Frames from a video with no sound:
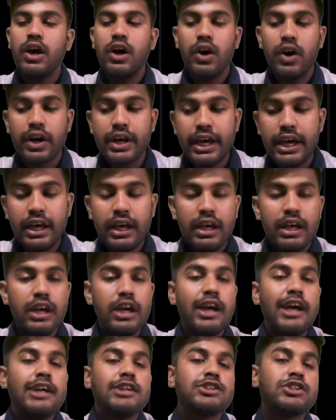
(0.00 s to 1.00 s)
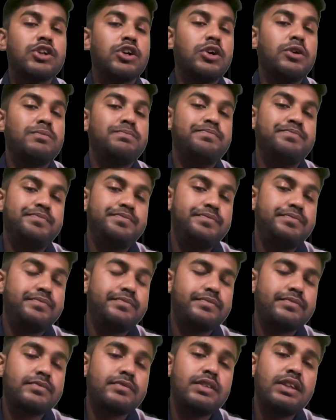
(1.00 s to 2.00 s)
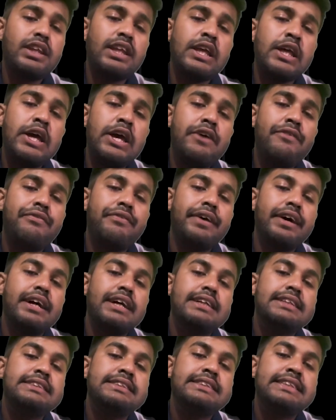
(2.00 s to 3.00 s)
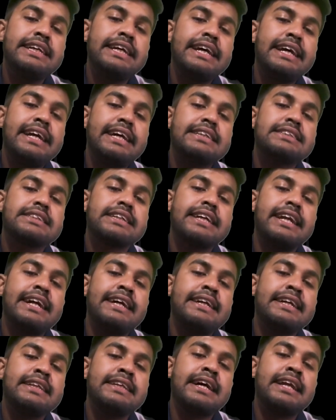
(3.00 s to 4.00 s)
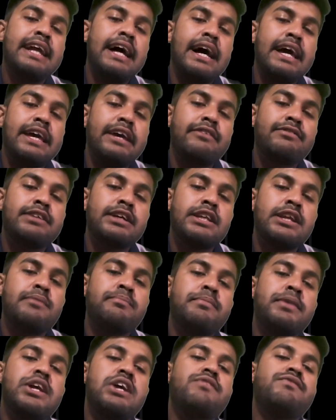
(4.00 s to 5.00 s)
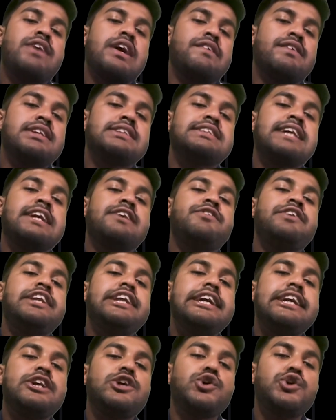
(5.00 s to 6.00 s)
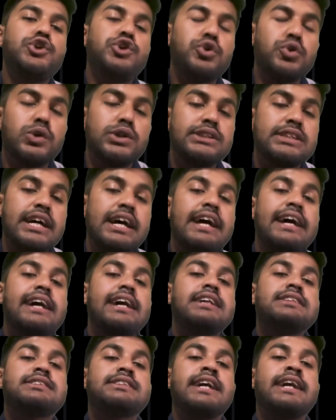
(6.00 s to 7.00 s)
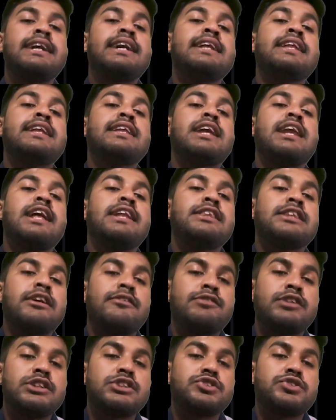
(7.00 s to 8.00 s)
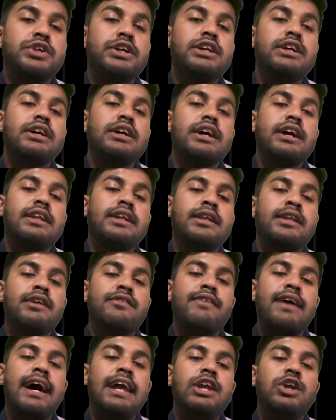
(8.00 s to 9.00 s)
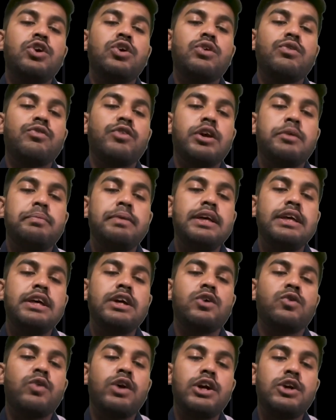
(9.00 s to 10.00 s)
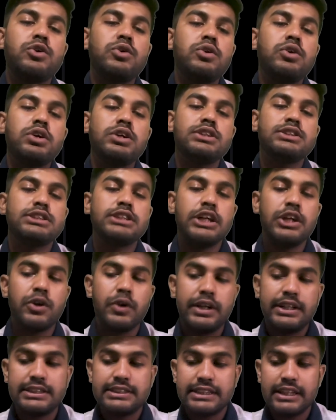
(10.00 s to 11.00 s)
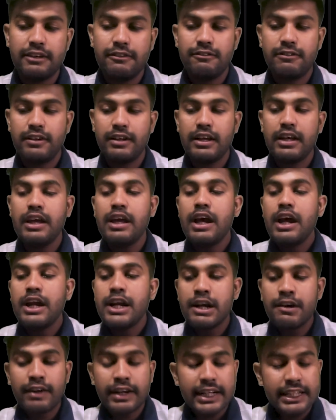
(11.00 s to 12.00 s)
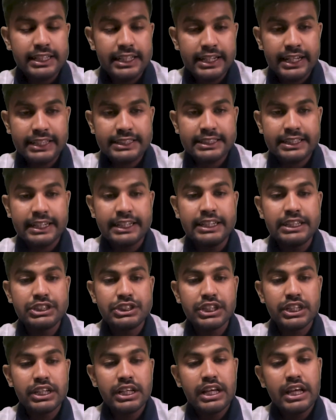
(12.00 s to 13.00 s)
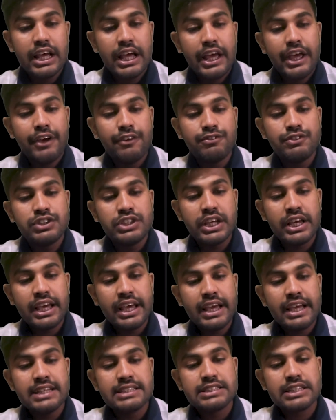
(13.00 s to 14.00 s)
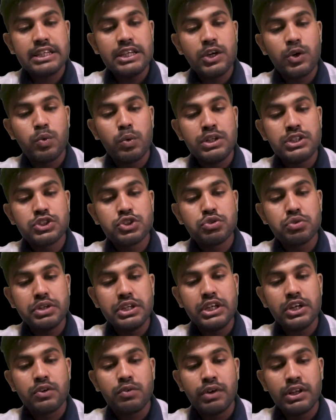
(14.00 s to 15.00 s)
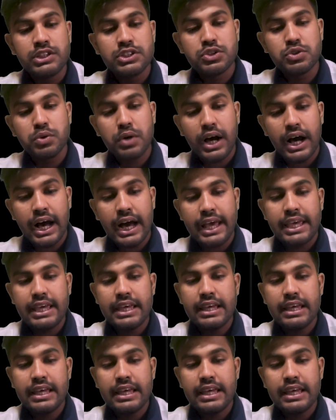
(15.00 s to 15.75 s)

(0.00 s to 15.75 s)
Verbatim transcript: okay so if j is greater than i if the number of vowels that we need to use is greater than the length of the string then the value would be equal to 0 itself now what is the next condition if j is equals to equals to i